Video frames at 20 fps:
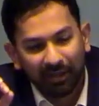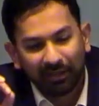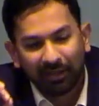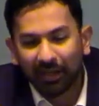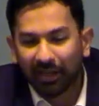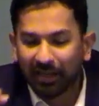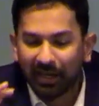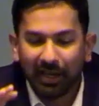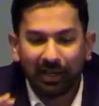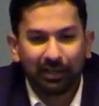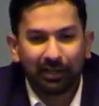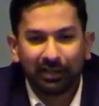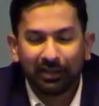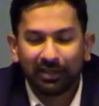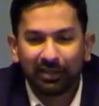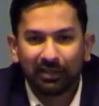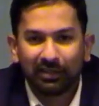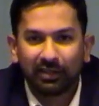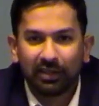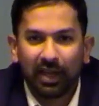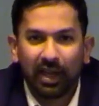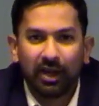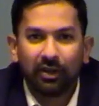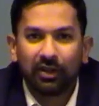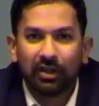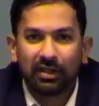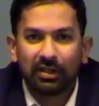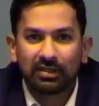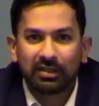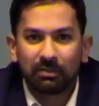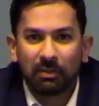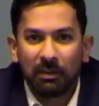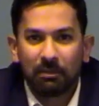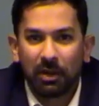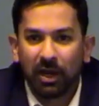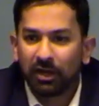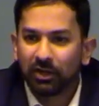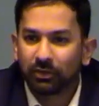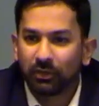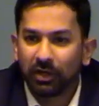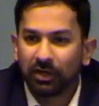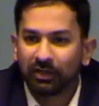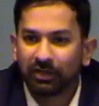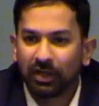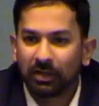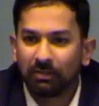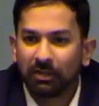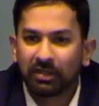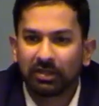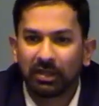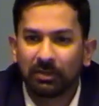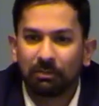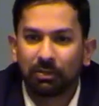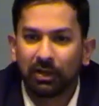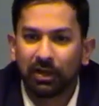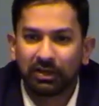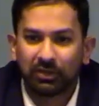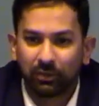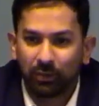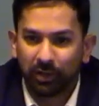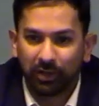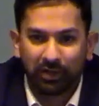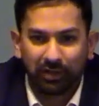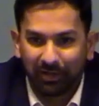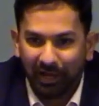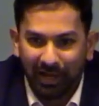again, the irony is that my parents wanted to send me someplace where